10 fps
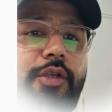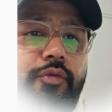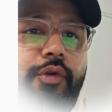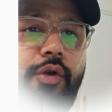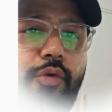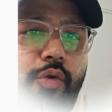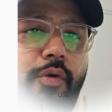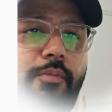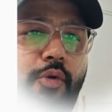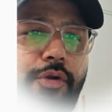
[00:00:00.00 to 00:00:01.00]
So we're going to
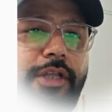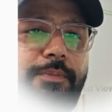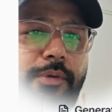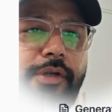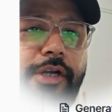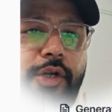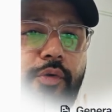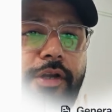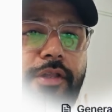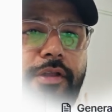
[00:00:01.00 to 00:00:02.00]
go more deeper
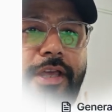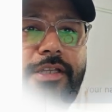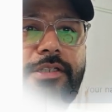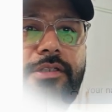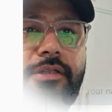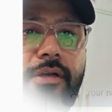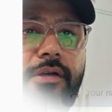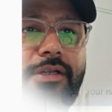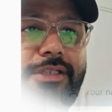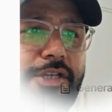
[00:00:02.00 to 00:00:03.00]
into it in the next
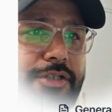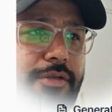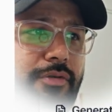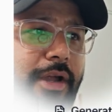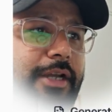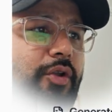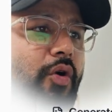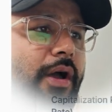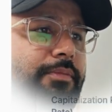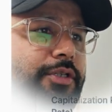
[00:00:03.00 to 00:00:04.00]
session. Right
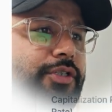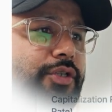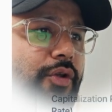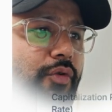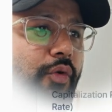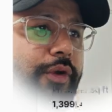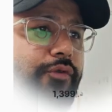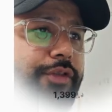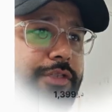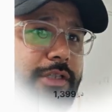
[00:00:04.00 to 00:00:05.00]
now I'm just going
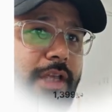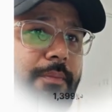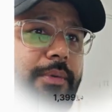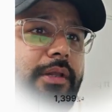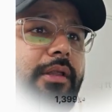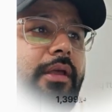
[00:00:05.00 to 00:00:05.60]
for this example.